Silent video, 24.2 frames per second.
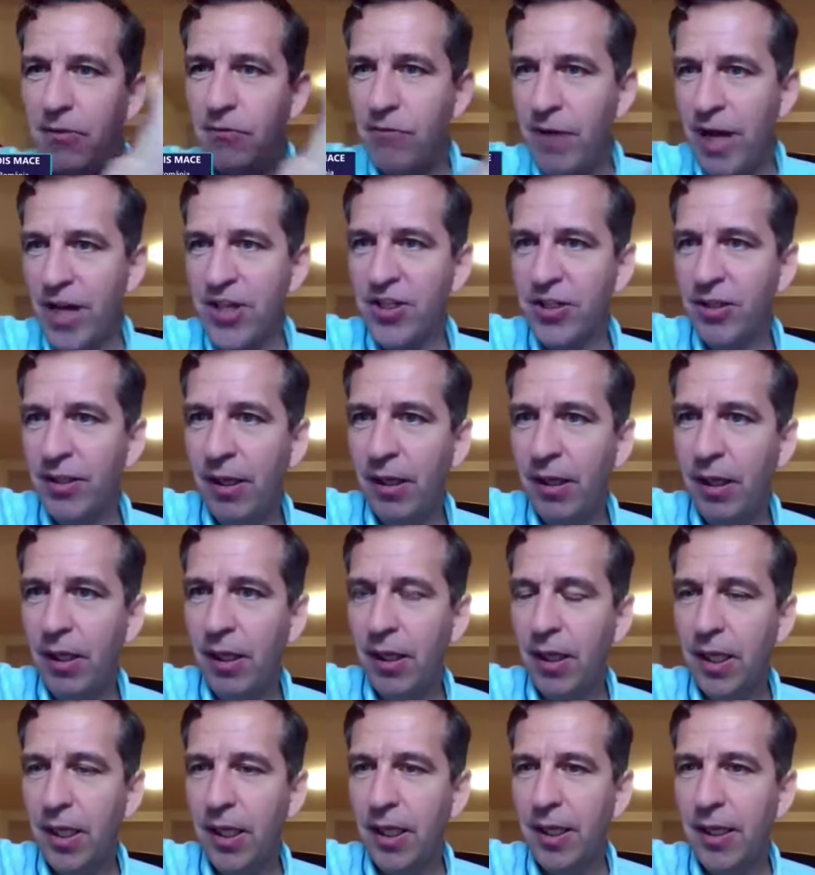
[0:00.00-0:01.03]

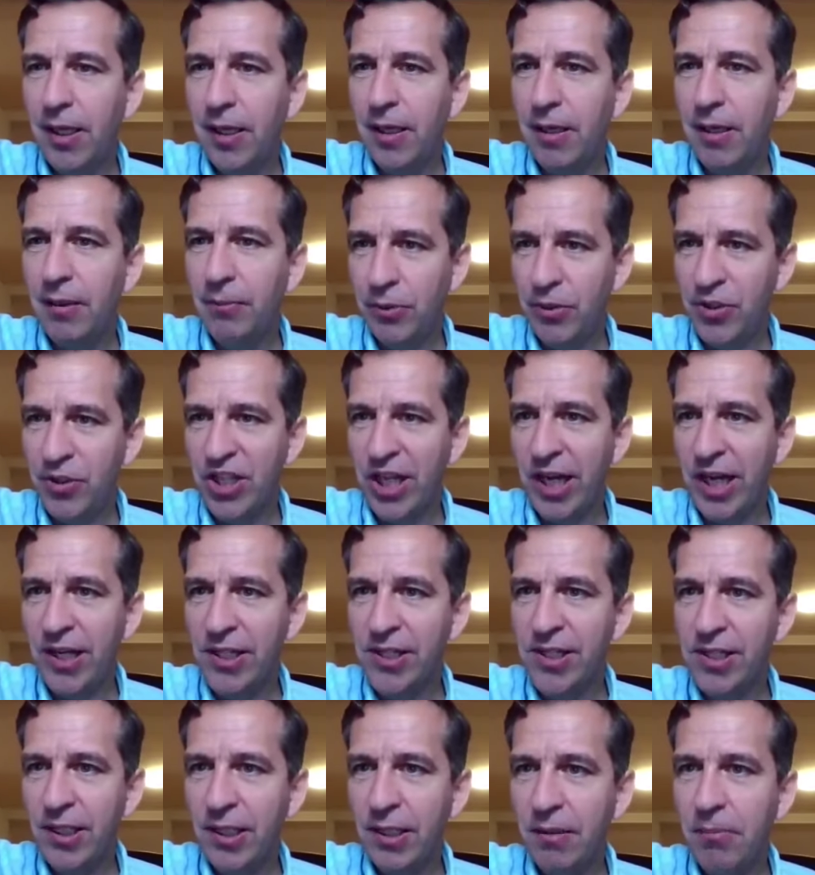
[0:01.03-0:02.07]
Rational
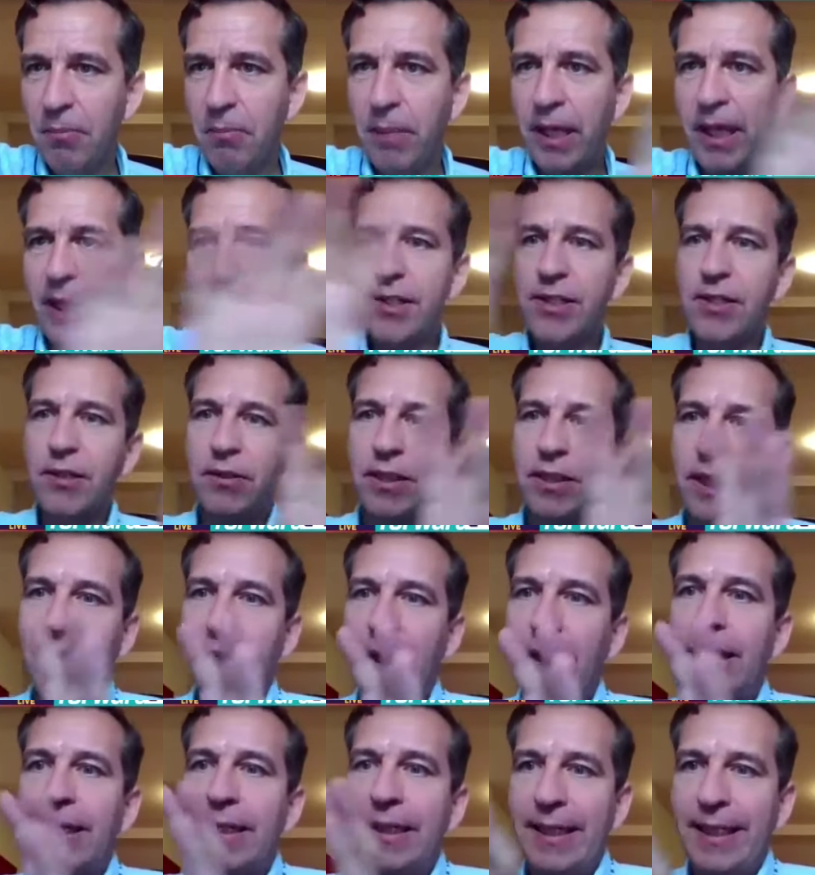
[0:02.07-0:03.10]
purchasing means,
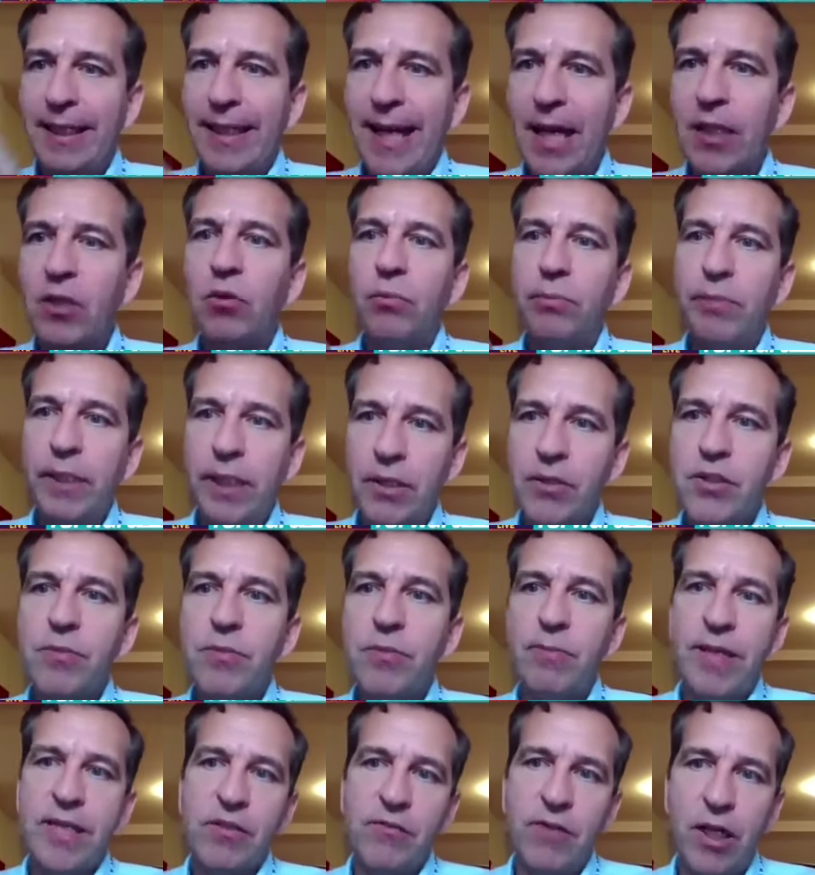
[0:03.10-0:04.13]
okay, Decathlon because
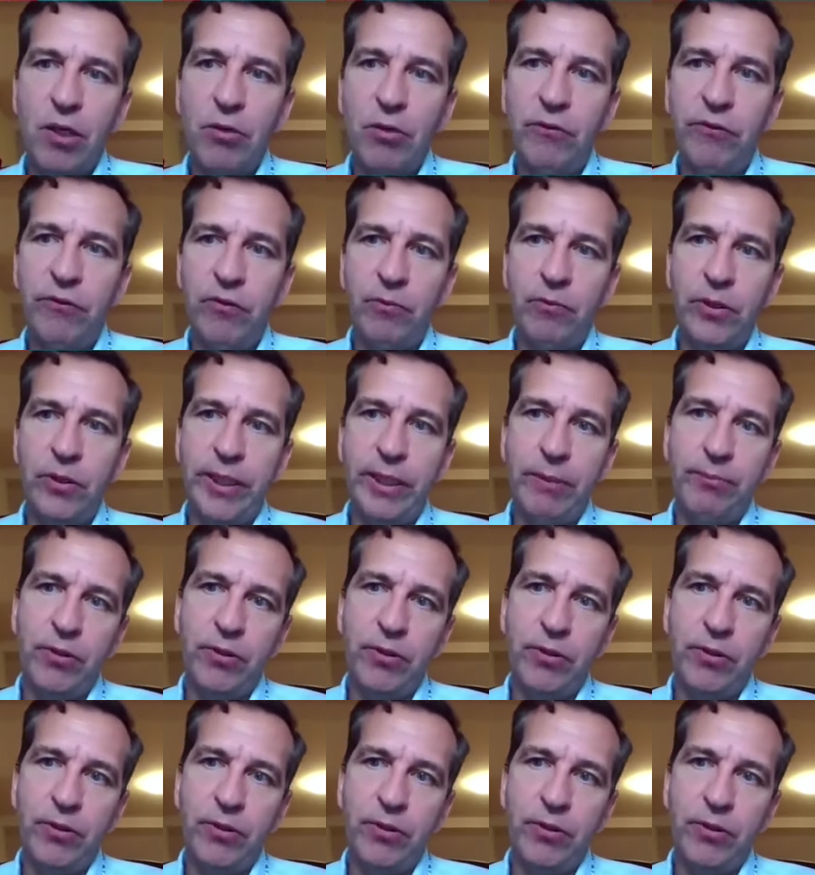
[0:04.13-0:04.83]
best value for money